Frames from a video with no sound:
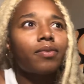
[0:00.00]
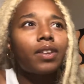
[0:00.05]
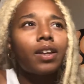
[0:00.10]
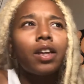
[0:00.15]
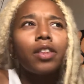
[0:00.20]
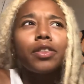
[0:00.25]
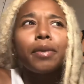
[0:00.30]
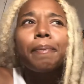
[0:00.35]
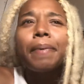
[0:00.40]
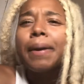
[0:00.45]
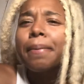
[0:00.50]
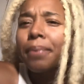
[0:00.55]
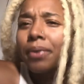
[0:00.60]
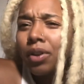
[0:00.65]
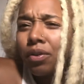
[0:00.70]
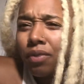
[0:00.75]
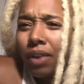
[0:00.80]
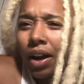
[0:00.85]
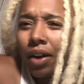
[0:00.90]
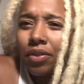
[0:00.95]
the people
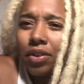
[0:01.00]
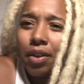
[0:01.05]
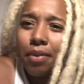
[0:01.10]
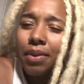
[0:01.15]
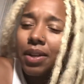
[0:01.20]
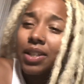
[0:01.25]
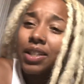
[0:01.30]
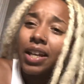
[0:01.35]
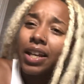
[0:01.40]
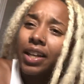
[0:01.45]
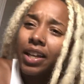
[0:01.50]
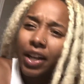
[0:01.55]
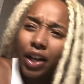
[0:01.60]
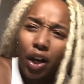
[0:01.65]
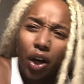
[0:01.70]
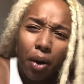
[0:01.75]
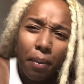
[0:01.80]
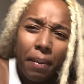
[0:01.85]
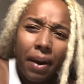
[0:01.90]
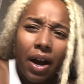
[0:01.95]
around them that they
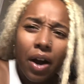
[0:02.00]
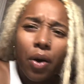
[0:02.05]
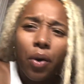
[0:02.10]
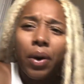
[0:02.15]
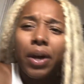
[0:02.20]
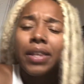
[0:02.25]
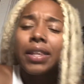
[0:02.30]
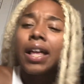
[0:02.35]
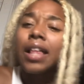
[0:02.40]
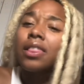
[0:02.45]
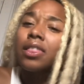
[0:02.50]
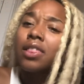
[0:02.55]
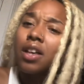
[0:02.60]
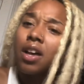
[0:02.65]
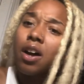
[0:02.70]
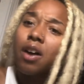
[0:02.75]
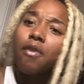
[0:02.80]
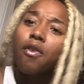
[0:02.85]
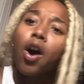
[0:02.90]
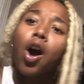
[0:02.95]
care about and they
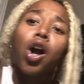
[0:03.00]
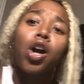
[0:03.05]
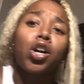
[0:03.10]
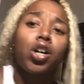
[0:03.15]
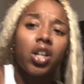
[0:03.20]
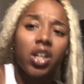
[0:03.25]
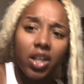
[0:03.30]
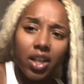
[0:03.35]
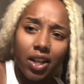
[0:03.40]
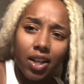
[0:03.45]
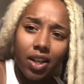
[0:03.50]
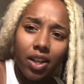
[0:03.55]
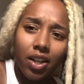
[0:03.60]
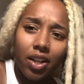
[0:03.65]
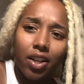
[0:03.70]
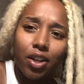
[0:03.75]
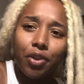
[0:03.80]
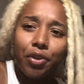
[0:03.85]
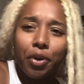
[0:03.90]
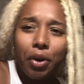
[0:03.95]
love are good.
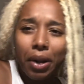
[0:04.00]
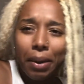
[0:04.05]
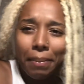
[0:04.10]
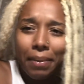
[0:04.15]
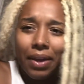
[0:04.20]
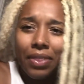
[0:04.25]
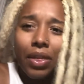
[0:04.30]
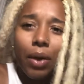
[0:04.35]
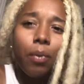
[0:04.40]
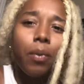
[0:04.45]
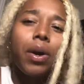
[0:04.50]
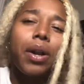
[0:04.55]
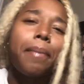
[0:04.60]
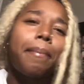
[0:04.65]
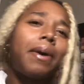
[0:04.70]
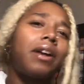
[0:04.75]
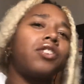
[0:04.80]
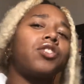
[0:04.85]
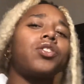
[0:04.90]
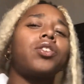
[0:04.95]
You know what I mean? They want to
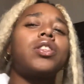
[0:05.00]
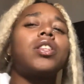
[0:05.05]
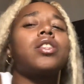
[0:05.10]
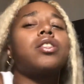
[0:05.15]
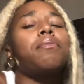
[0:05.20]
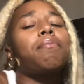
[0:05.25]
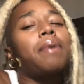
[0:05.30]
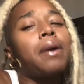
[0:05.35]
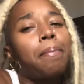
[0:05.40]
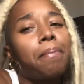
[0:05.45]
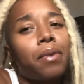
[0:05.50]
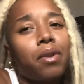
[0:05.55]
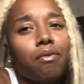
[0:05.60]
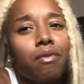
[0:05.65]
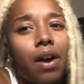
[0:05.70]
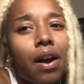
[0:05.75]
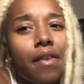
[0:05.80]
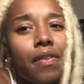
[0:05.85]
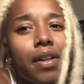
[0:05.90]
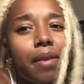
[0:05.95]
make sure that the people
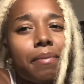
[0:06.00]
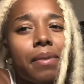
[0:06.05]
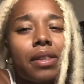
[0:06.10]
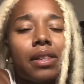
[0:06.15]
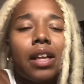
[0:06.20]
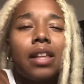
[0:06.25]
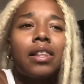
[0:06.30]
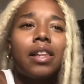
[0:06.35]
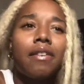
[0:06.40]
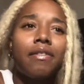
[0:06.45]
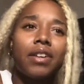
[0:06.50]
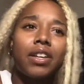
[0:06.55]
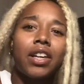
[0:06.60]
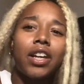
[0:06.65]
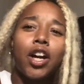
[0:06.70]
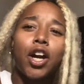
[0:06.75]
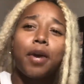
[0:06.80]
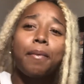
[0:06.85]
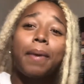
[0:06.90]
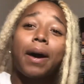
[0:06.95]
around them that they love and
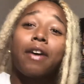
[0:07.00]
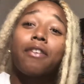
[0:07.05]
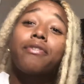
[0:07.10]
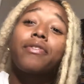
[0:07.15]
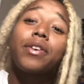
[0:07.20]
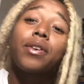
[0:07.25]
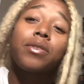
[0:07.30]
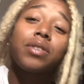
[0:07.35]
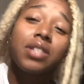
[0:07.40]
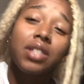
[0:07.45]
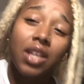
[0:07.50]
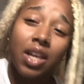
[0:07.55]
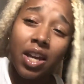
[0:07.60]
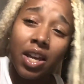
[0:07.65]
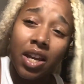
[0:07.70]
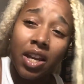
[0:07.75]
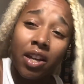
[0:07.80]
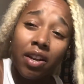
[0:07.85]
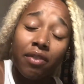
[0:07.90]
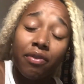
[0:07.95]
care about feel
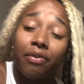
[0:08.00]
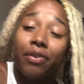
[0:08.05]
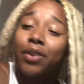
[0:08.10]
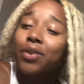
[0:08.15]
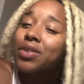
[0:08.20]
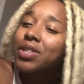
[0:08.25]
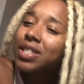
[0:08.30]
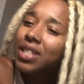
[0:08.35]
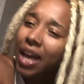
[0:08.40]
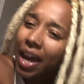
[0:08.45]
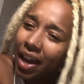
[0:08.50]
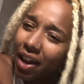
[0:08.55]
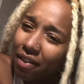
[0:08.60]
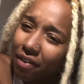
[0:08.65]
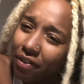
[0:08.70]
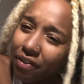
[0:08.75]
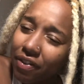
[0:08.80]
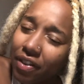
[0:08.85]
seen, feel safe,